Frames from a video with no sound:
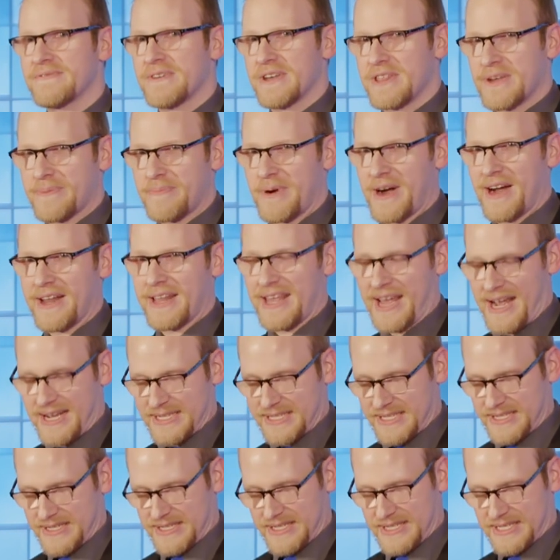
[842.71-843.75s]
of other
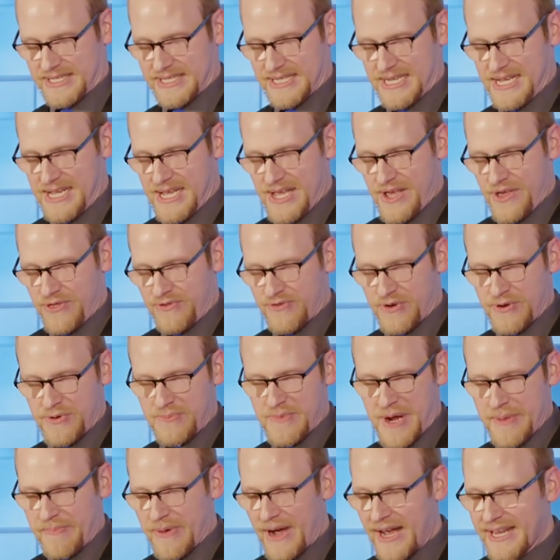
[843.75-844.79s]
podcasters through
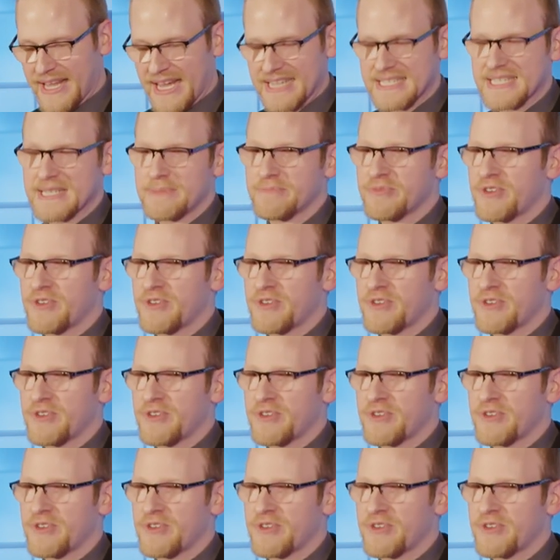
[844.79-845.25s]
my podcasting